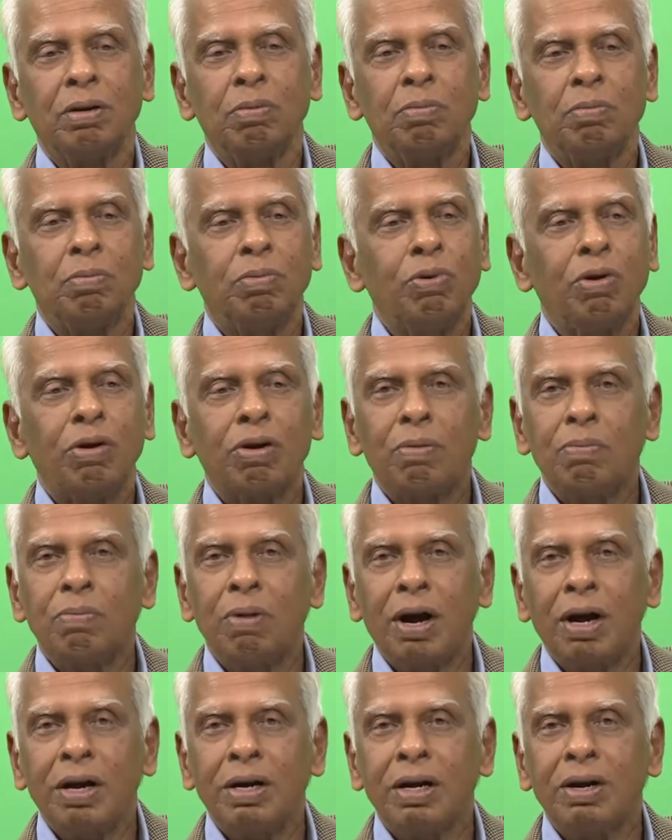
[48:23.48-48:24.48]
Poor
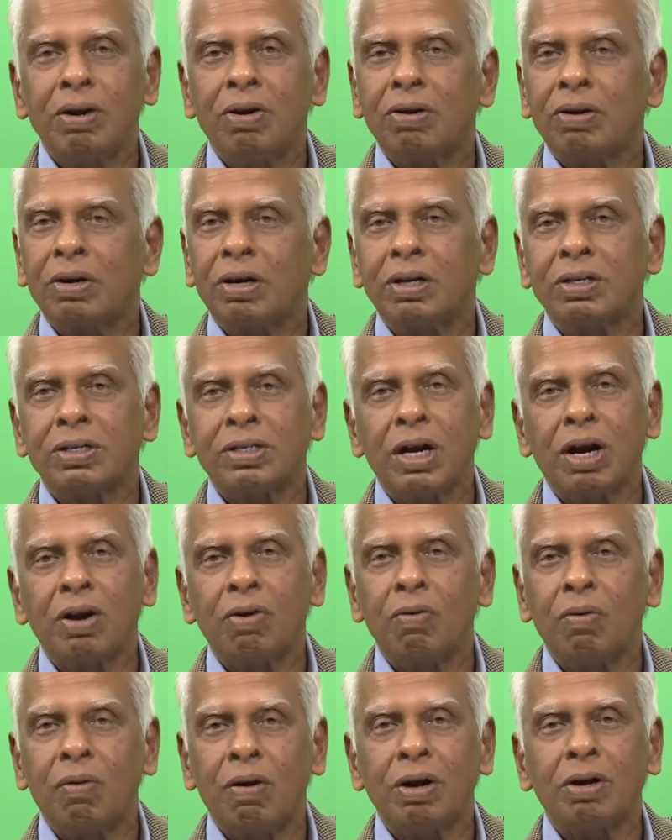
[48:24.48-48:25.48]
Amba did not understand
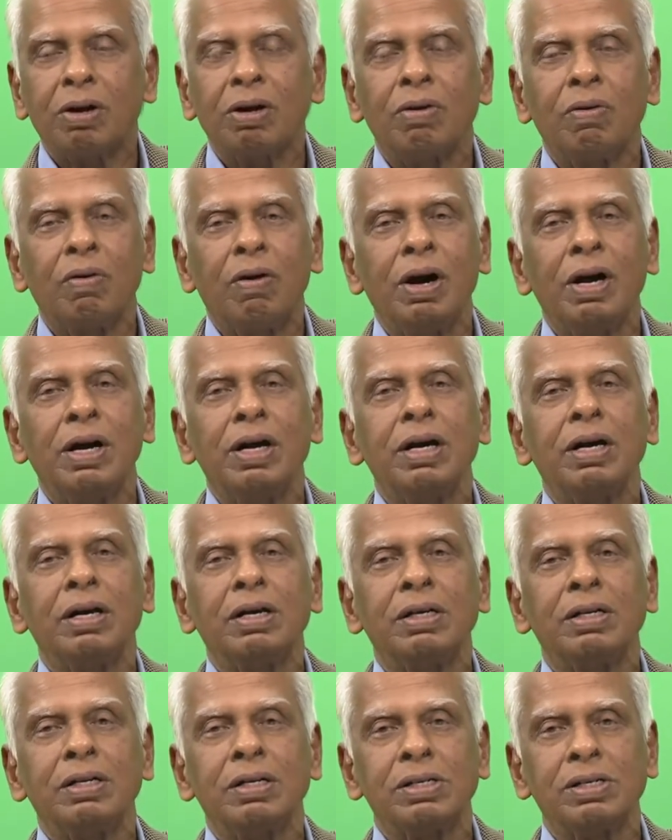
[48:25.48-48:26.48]
why
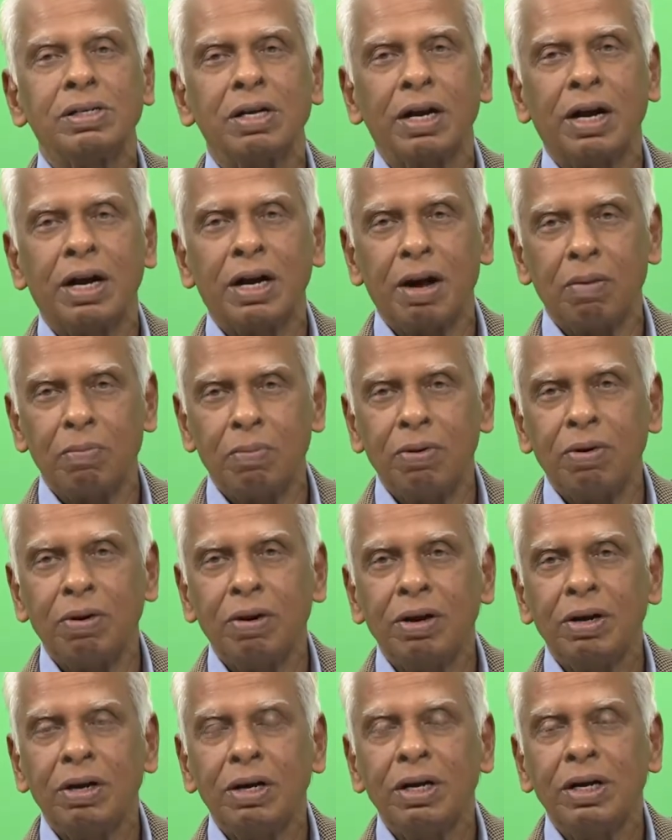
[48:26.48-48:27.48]
this thing had happened.
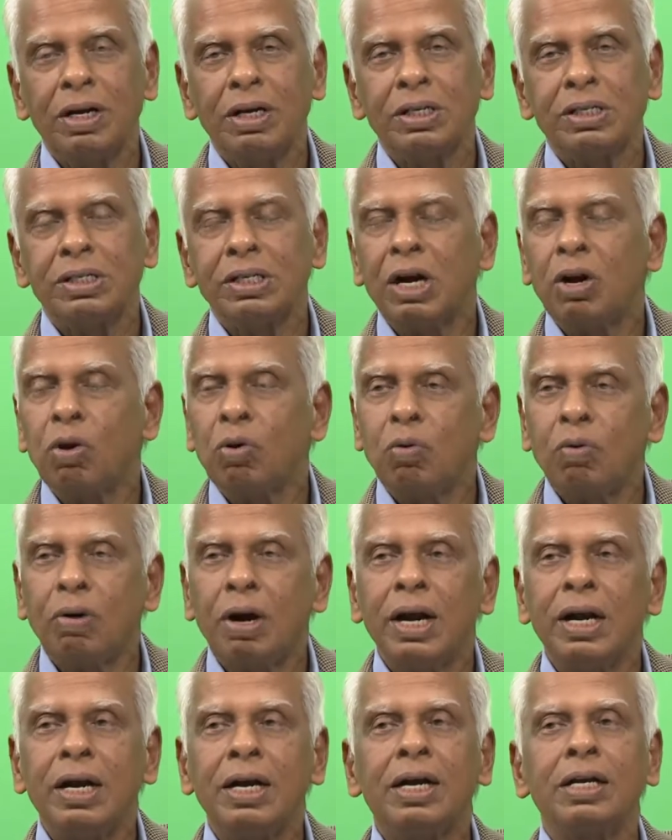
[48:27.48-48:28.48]
She had no
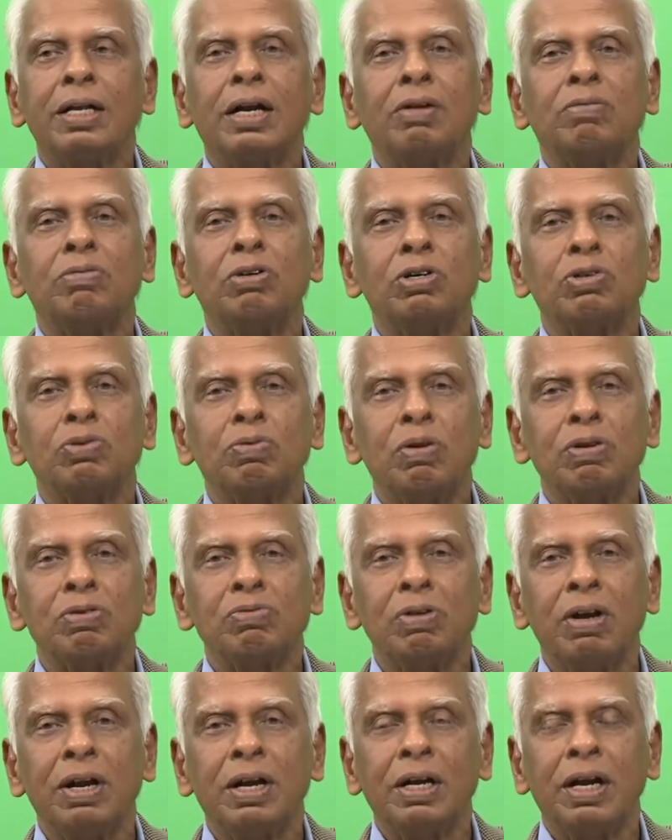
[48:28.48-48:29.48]
idea that Bhishma was
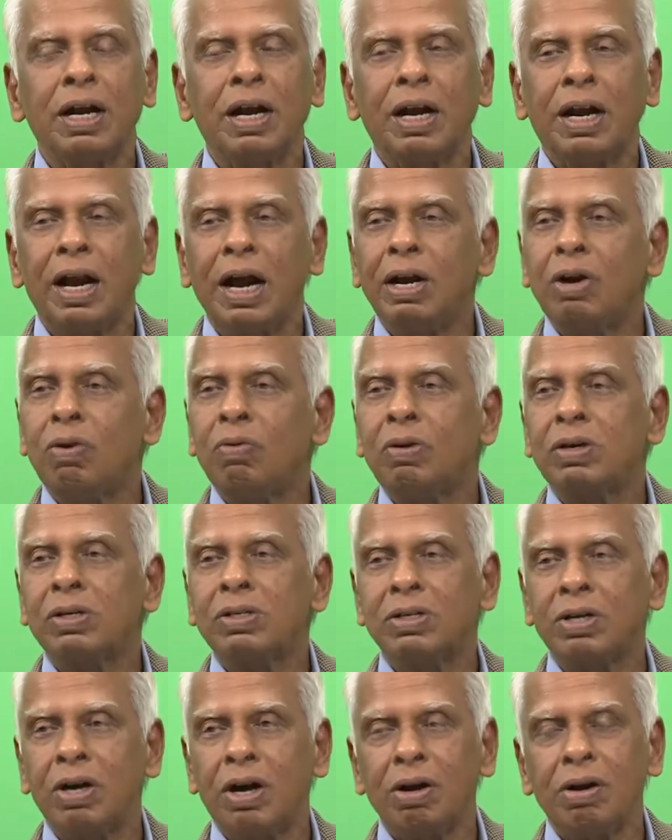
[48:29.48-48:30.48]
feeling inclined towards
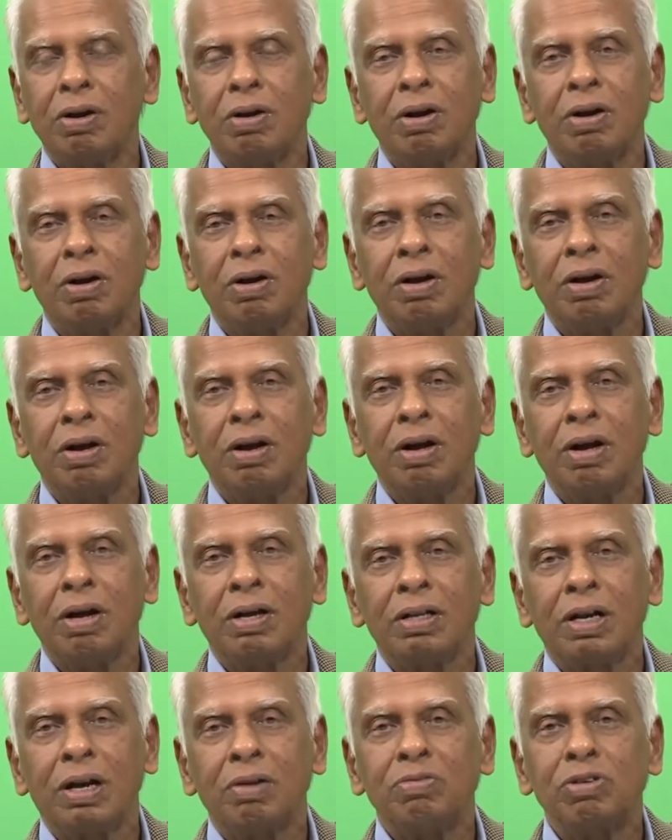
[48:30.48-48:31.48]
her,
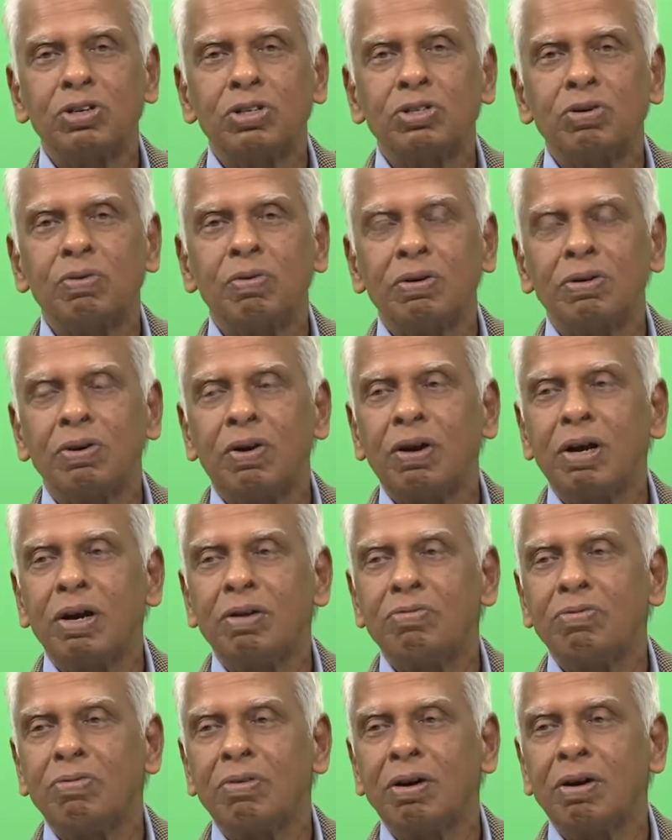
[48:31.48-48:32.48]
that Bhishma was already,
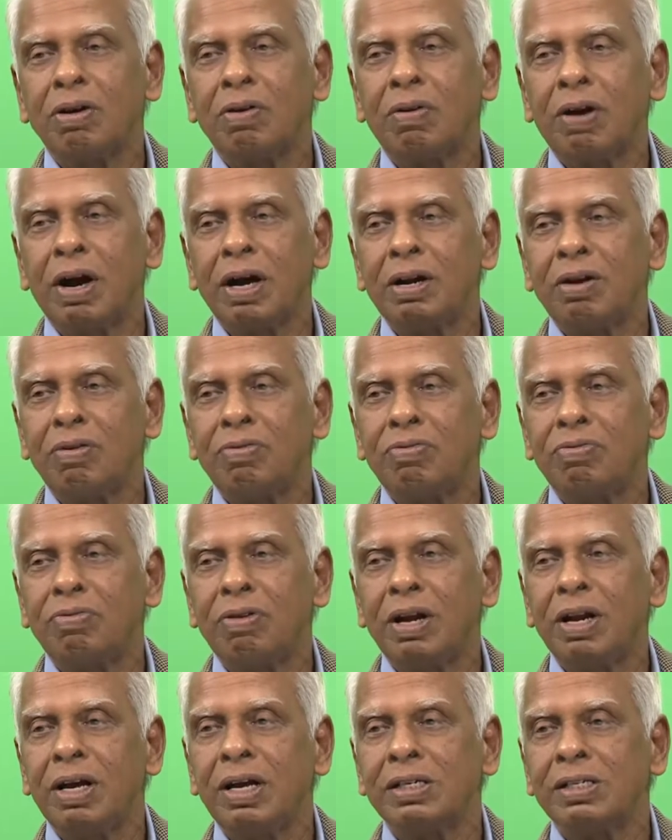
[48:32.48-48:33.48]
kind of
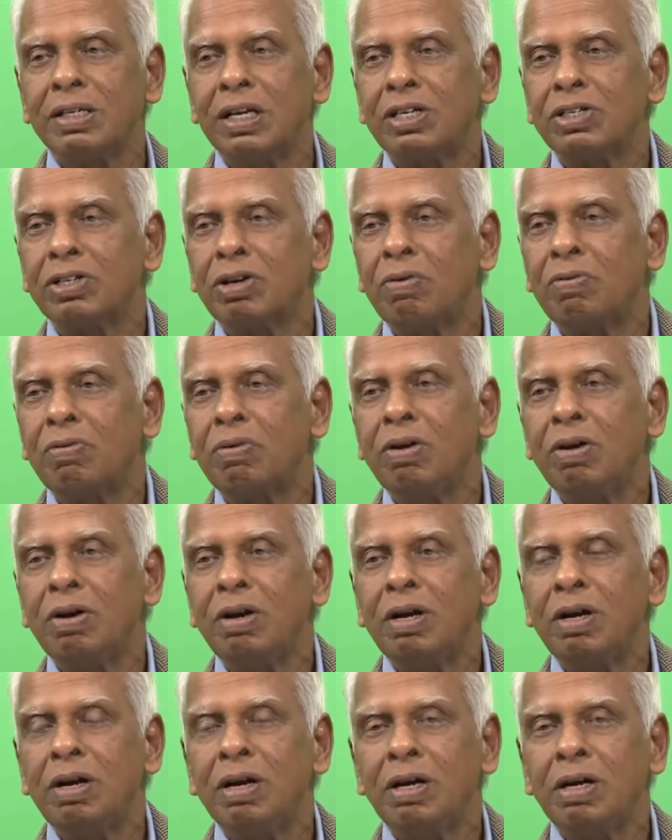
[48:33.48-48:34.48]
feeling a sense of
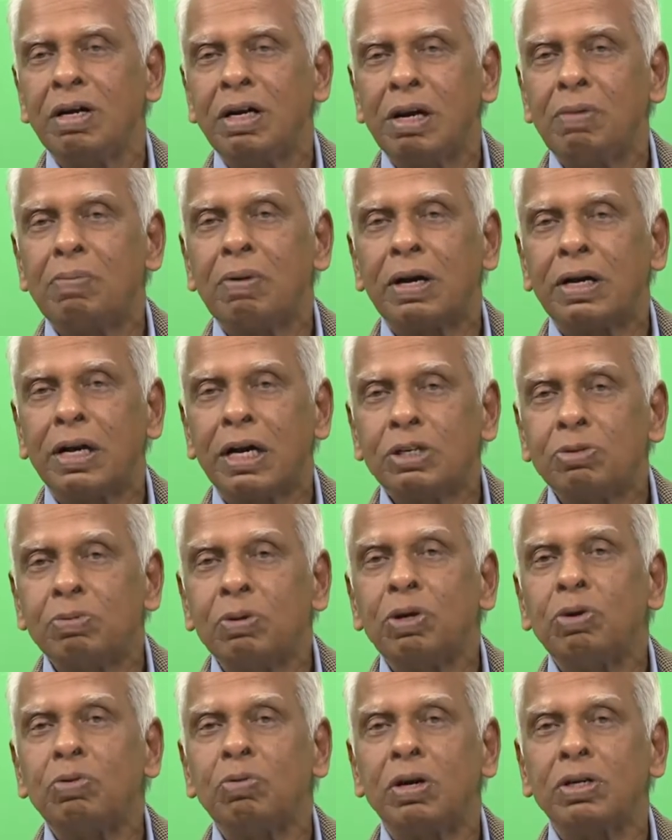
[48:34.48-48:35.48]
deep
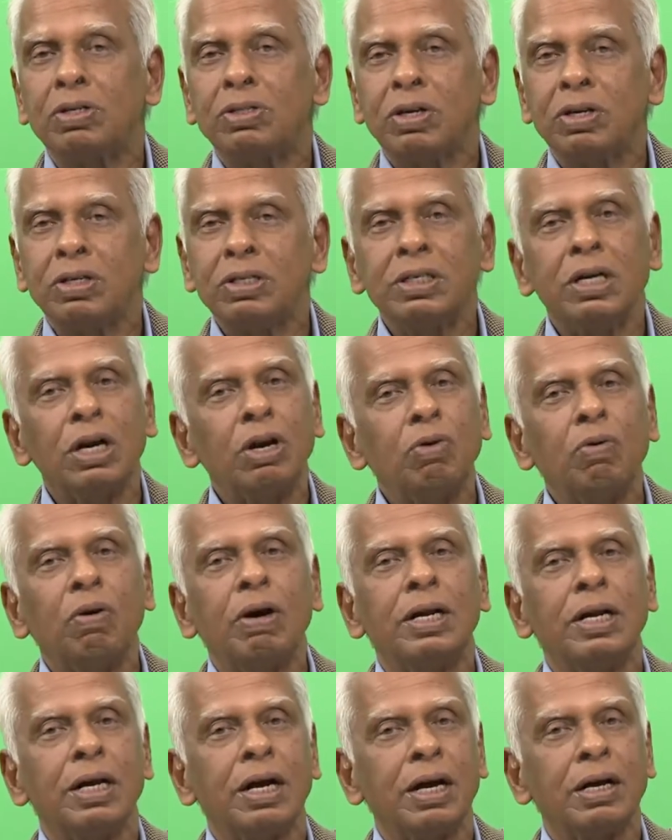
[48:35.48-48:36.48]
attachment towards her. She had no
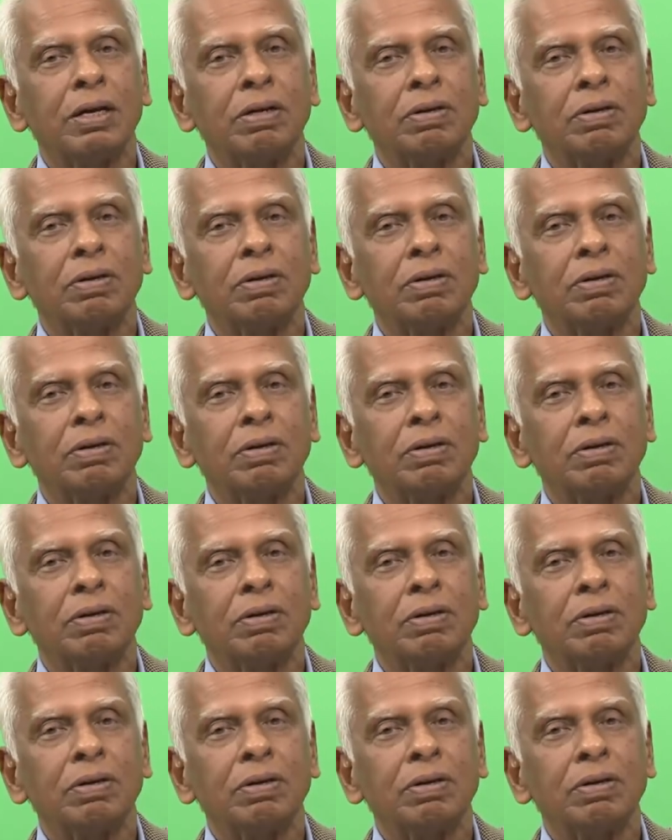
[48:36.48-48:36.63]
idea.